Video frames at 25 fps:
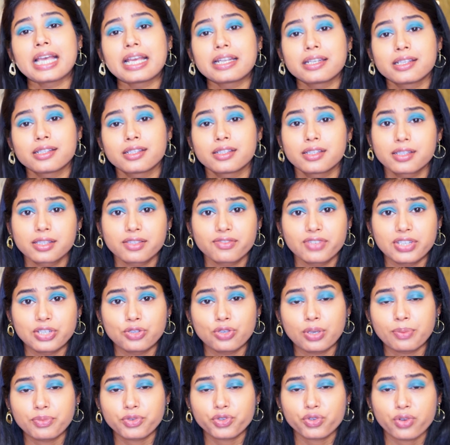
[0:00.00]
and in this
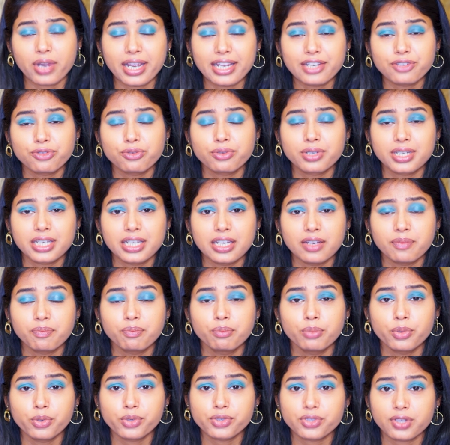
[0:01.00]
video I'm trying to keep
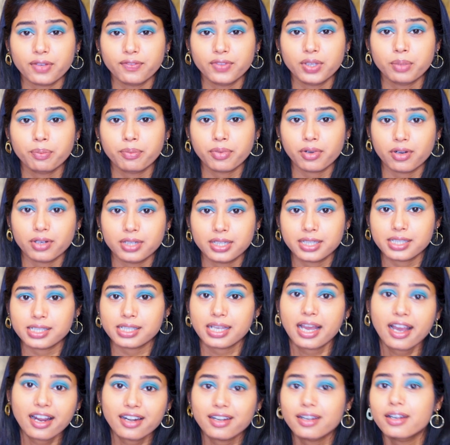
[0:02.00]
most of the
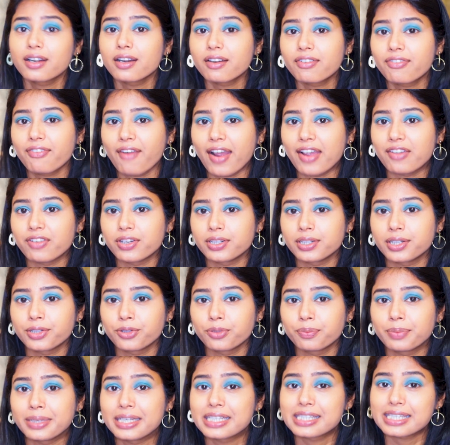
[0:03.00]
products under 500
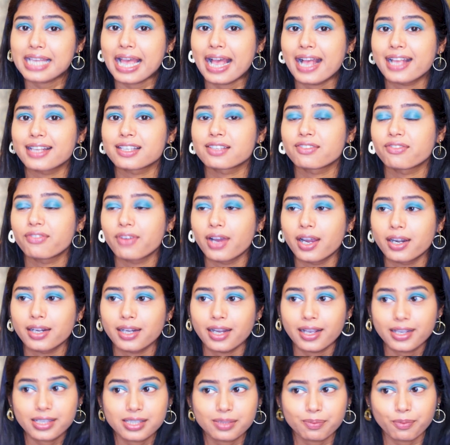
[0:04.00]
rupees as far
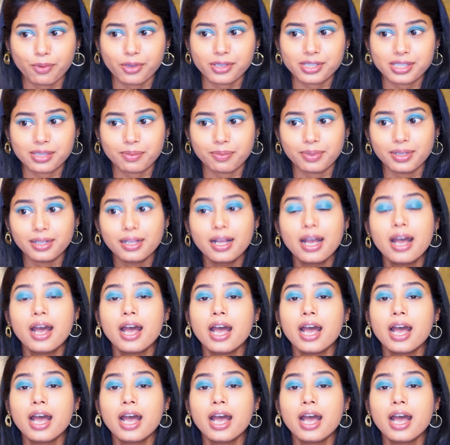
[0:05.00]
as possible,